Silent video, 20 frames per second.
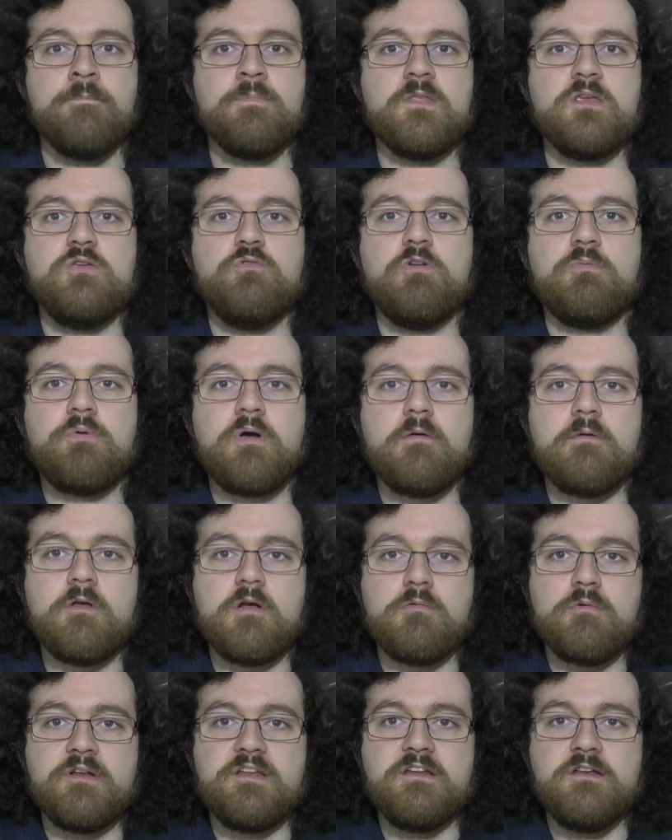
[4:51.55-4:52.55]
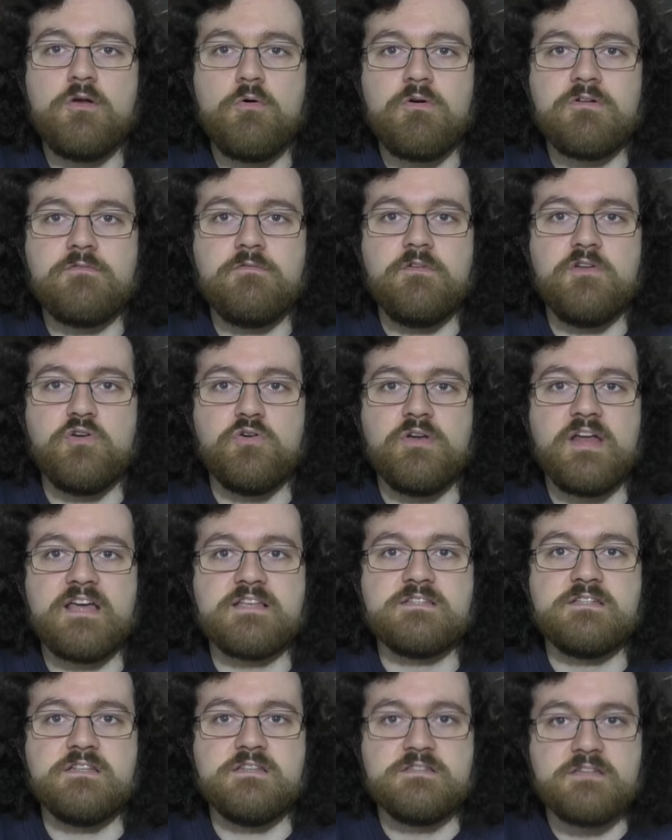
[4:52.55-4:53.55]
you will probably already know what video
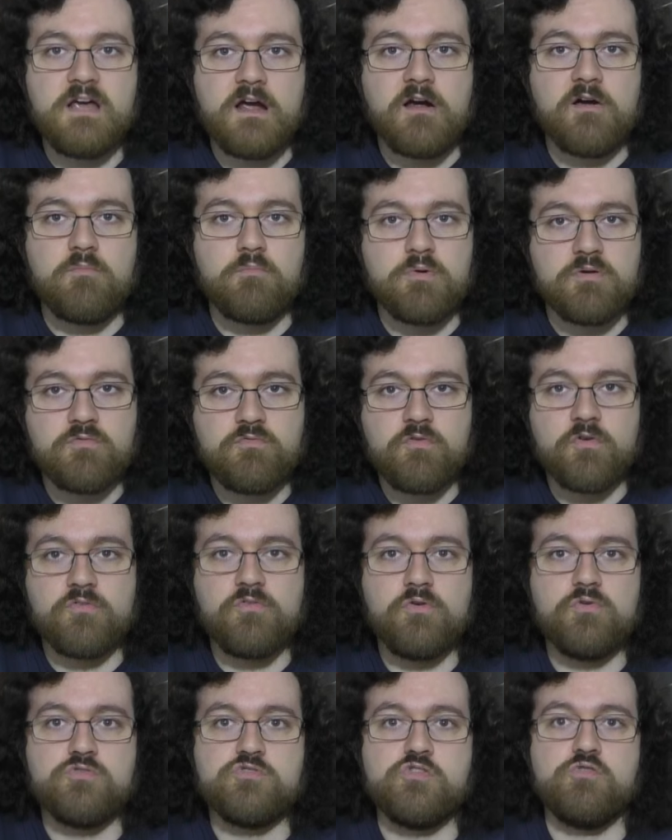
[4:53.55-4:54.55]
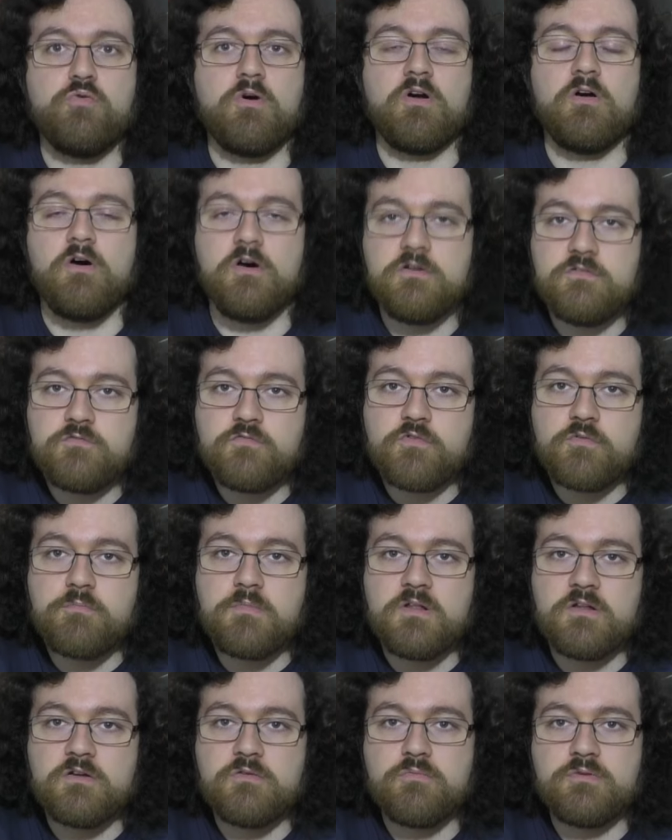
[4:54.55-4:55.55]
nasties are, but for those who are
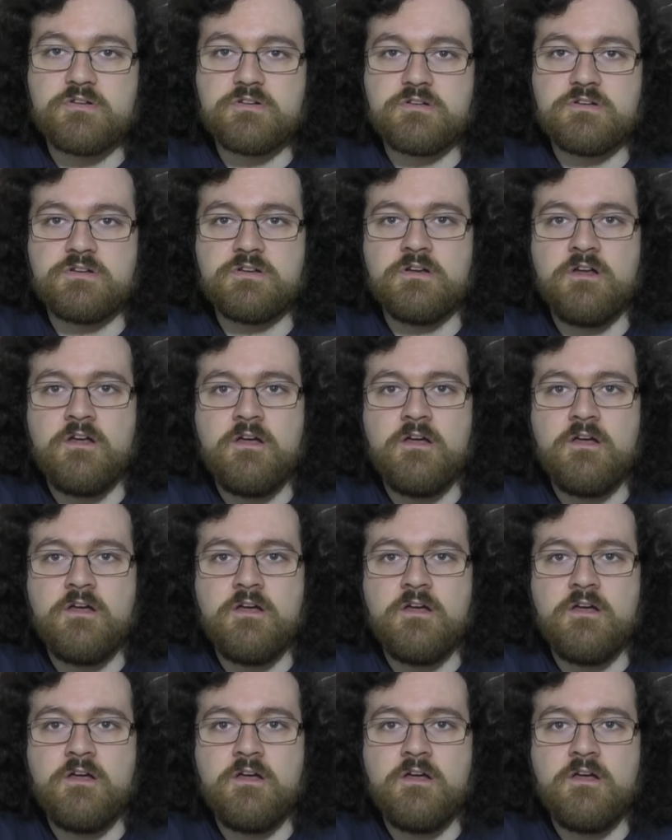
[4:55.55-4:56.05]
unfamiliar with it,